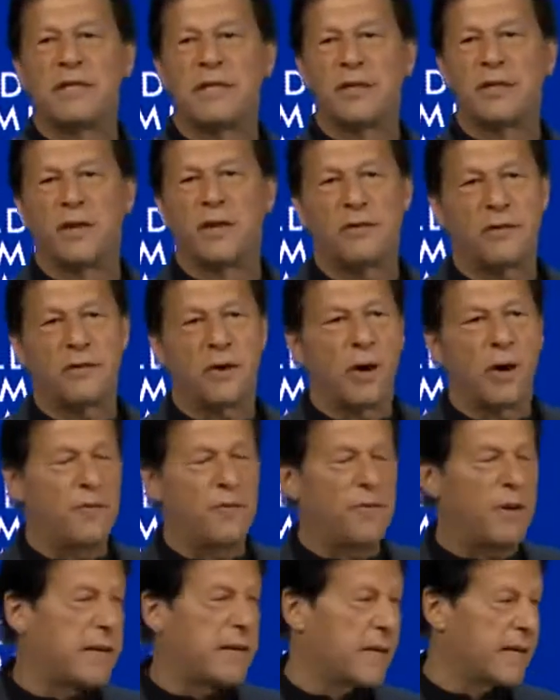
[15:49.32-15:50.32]
And this
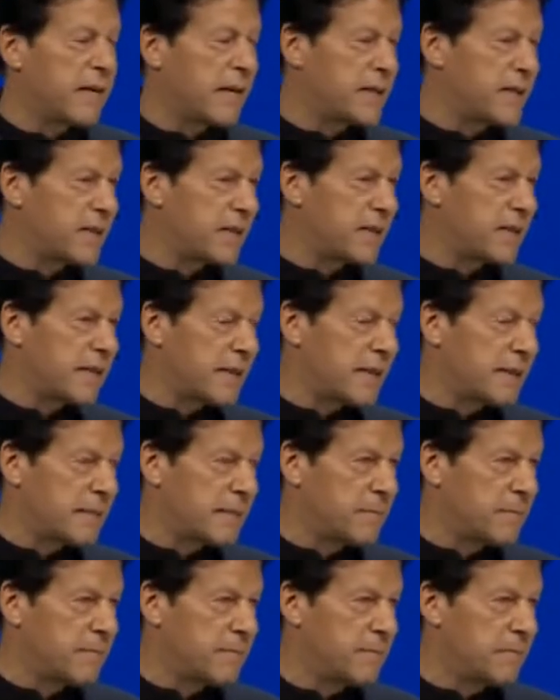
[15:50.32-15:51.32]
is,
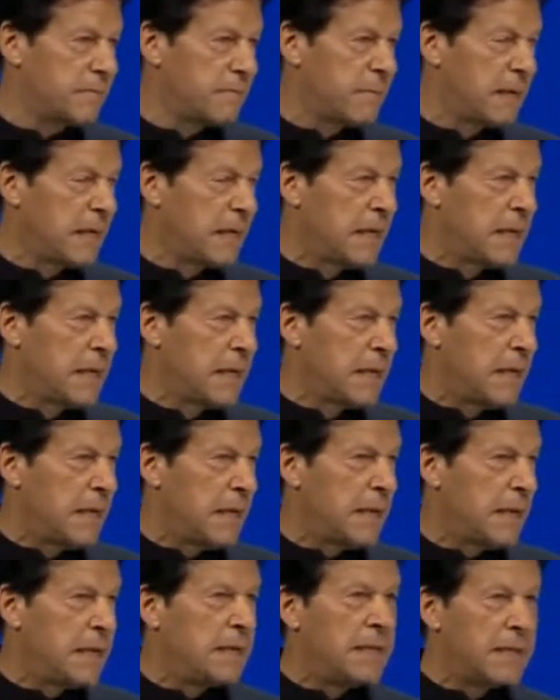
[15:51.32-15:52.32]
I think,
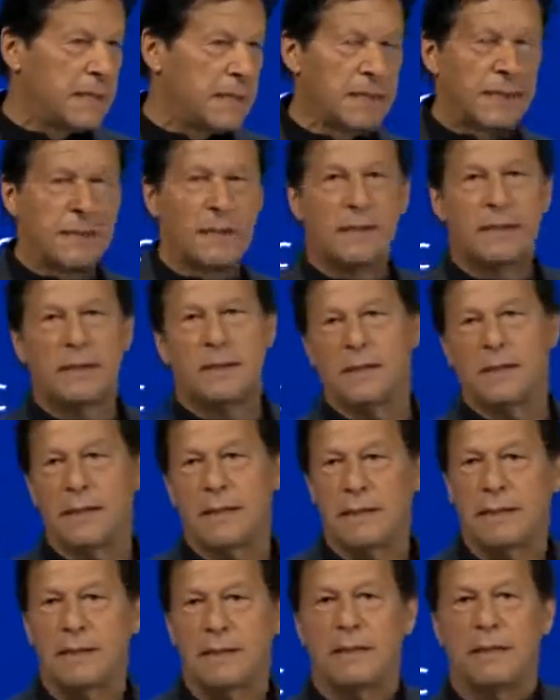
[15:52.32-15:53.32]
one area
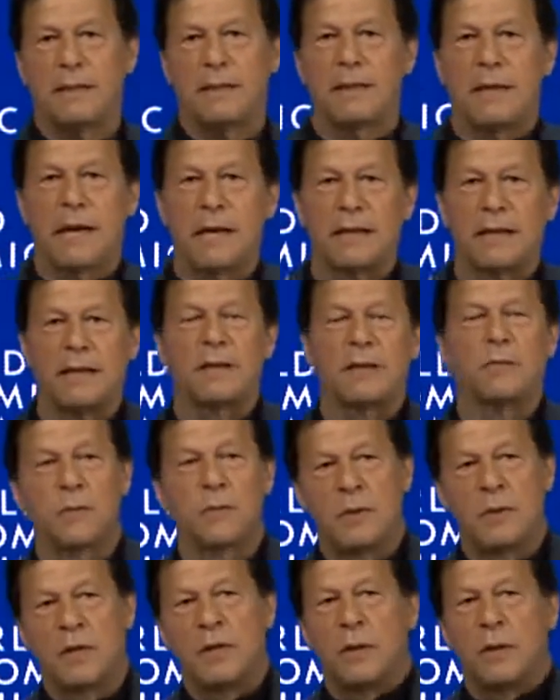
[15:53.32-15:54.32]
where Pakistan
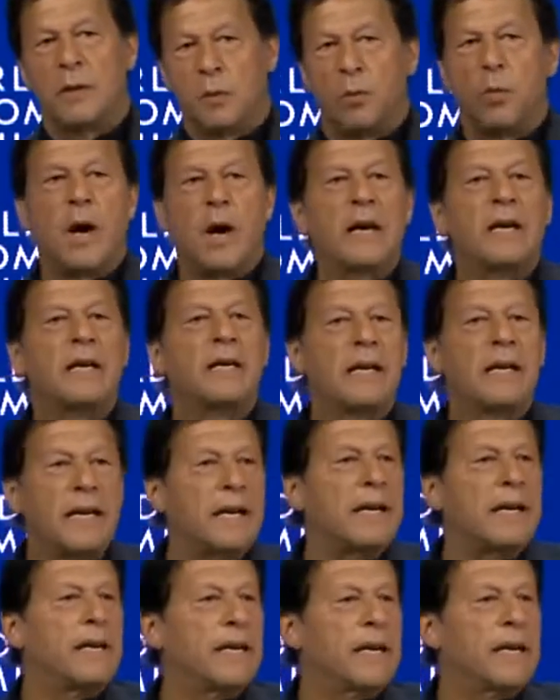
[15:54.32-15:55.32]
can
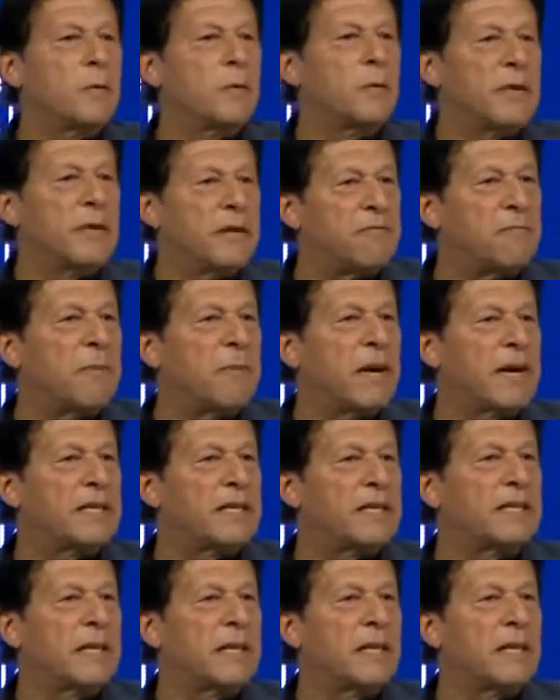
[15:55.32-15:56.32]
make strides very
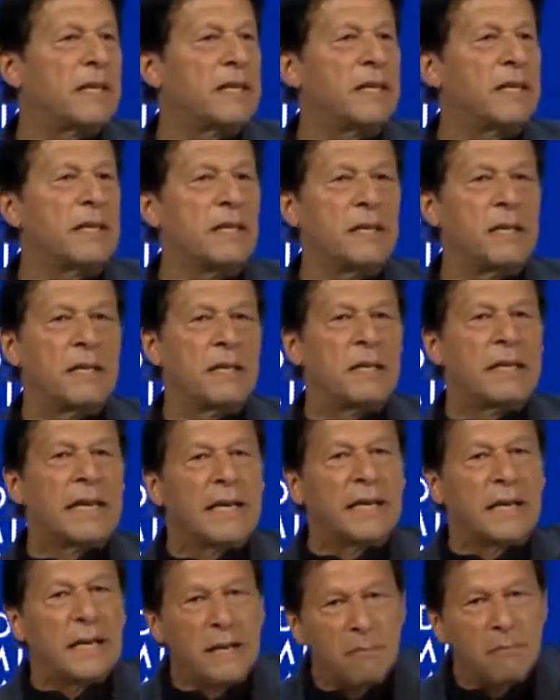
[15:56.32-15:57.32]
quickly,
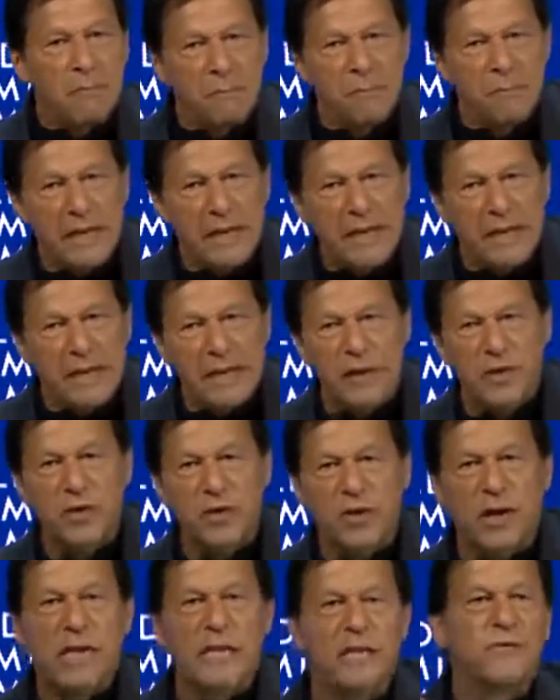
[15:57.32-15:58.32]
because we do have
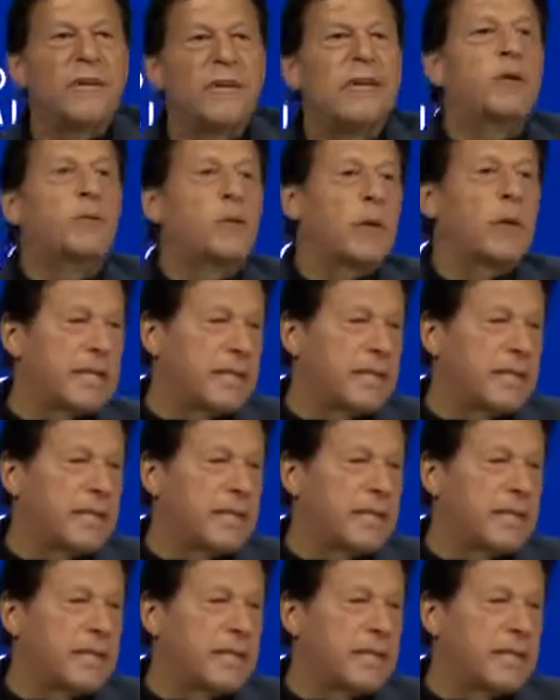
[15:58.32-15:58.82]
fertile land.